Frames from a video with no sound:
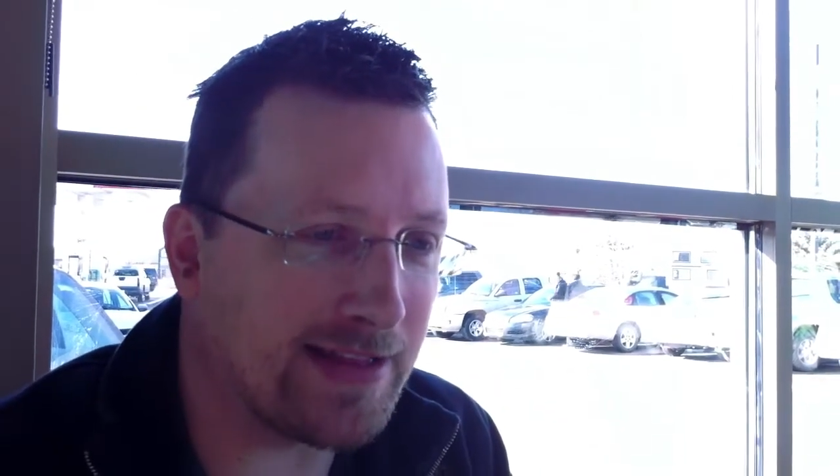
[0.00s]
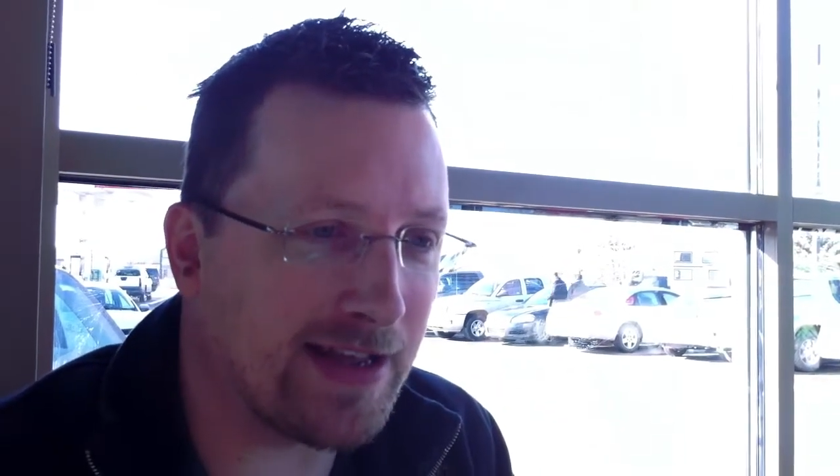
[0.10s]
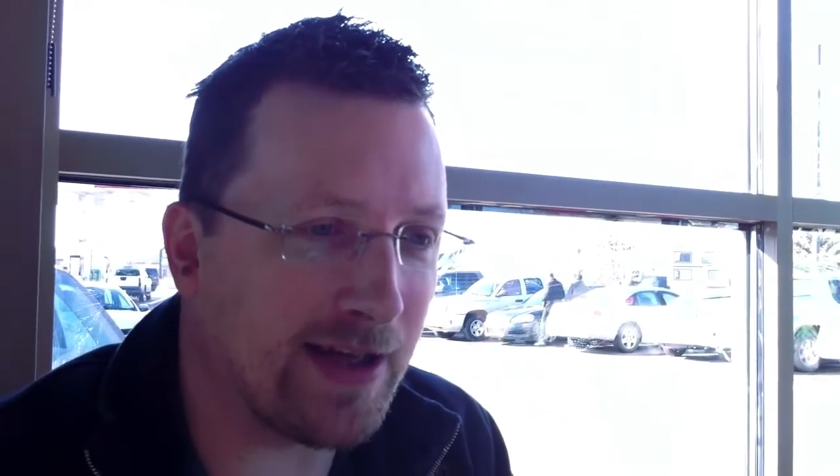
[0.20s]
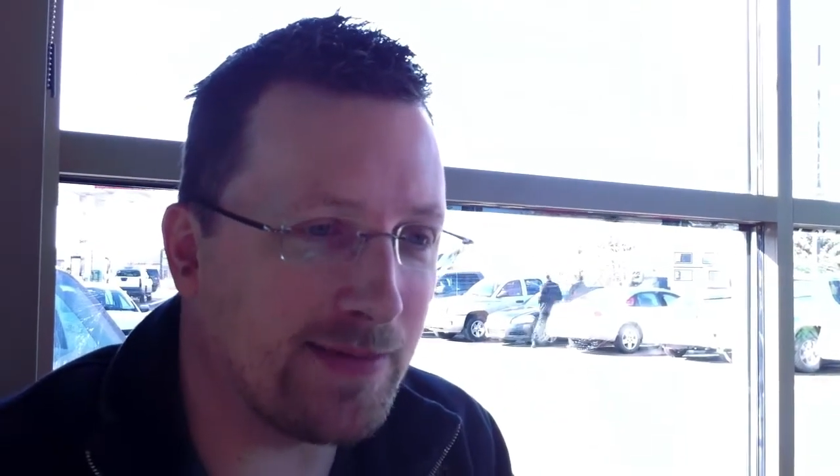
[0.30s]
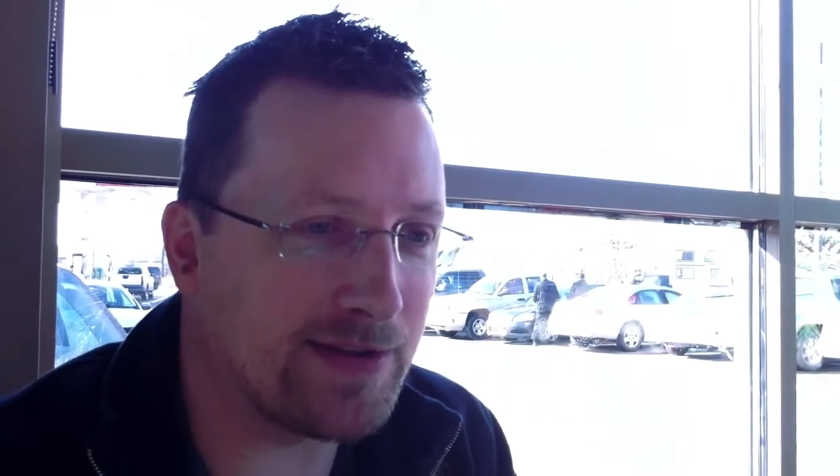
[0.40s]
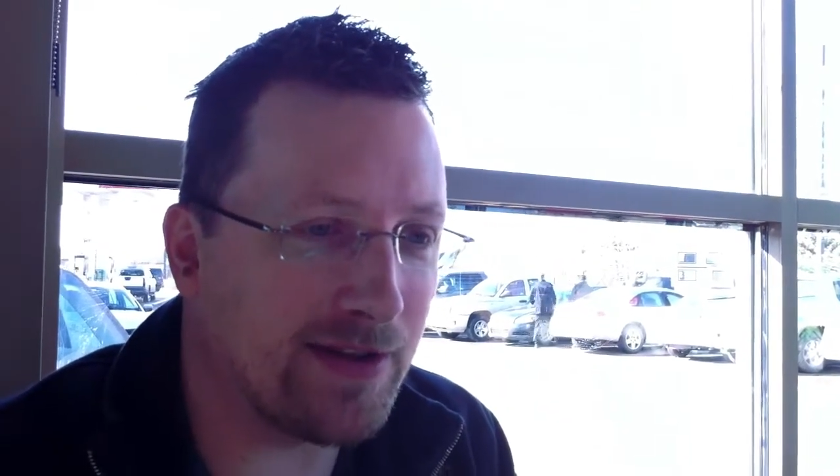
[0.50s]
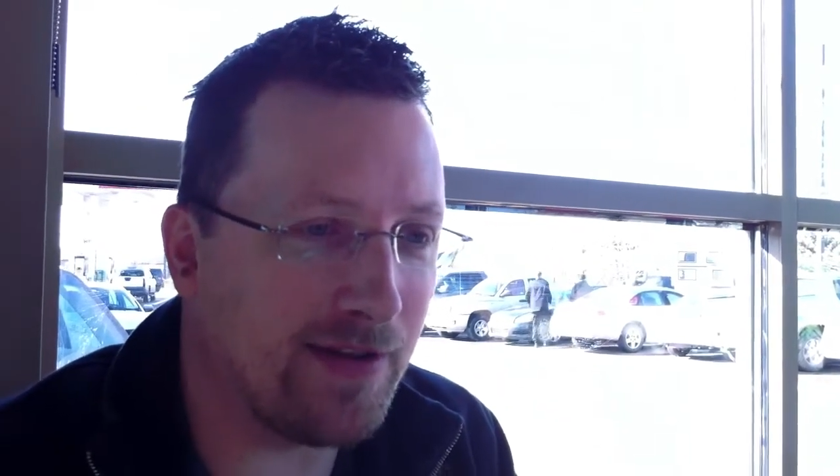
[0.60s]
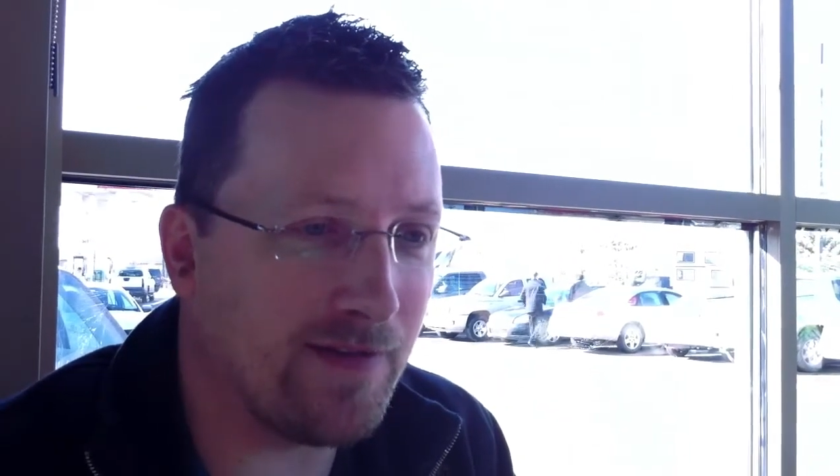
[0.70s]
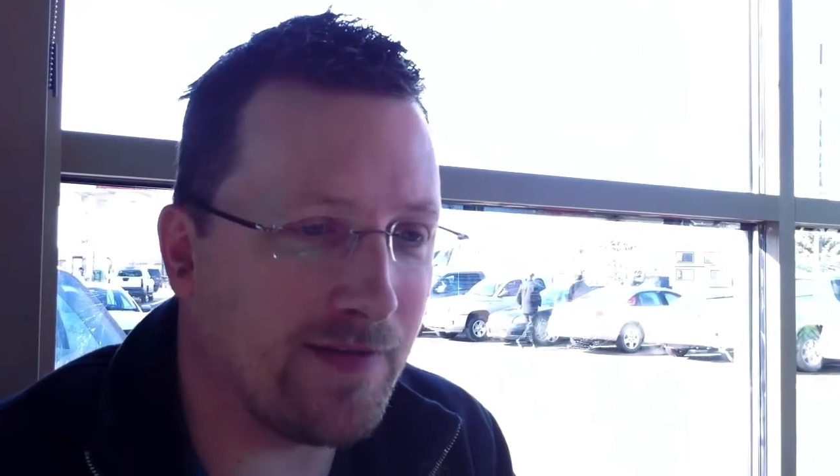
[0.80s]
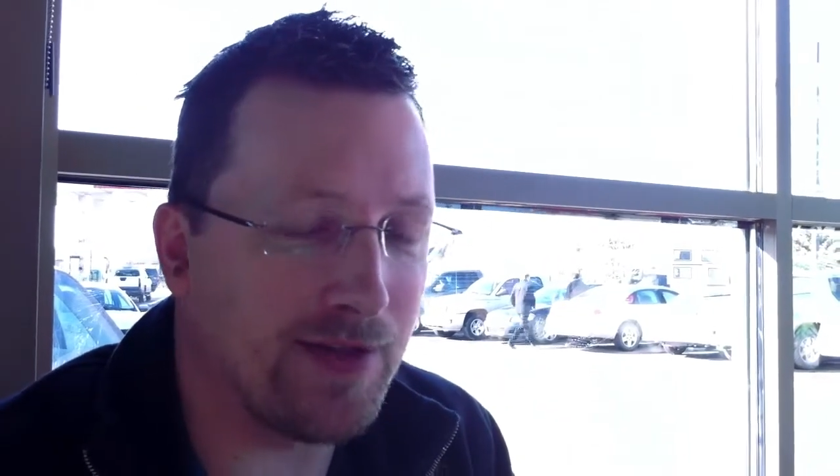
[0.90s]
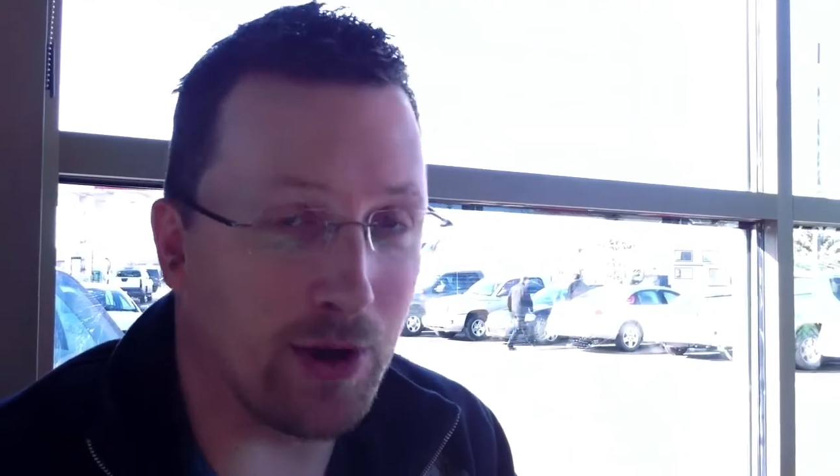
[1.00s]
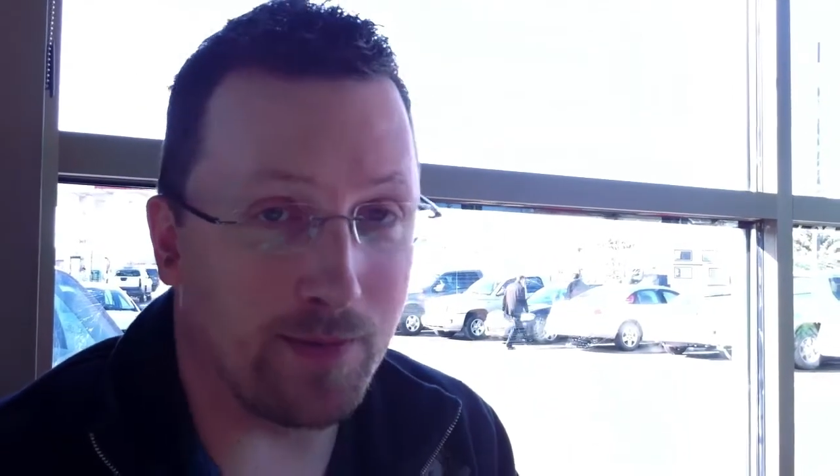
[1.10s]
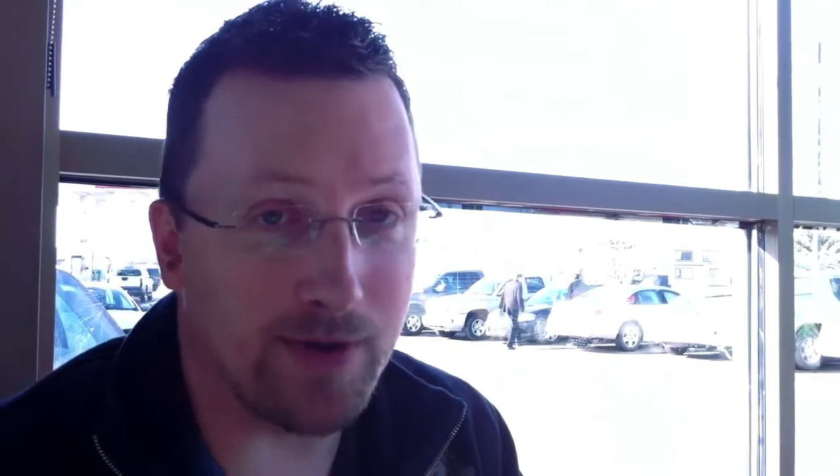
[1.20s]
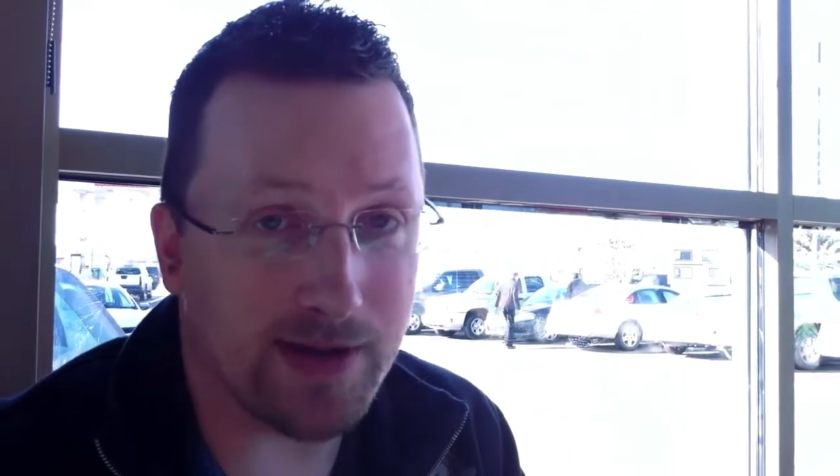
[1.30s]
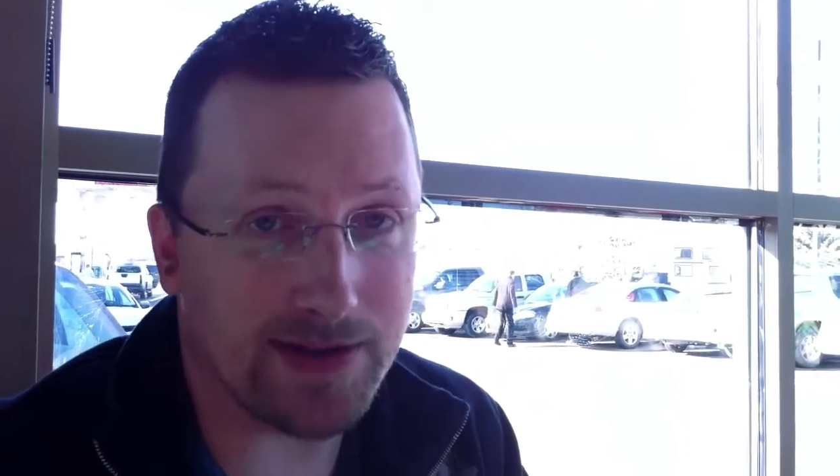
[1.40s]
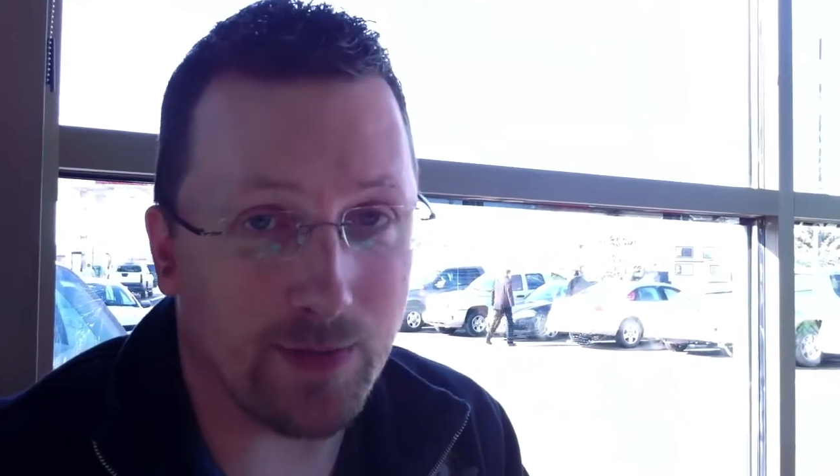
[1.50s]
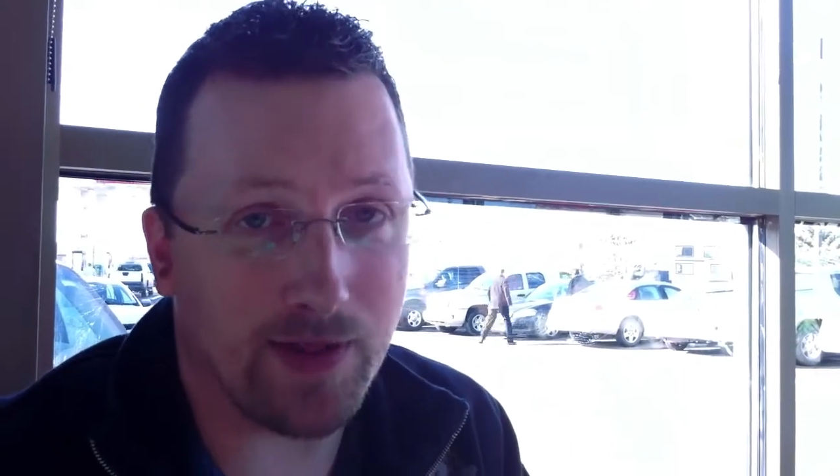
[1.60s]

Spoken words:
in terms of numbers and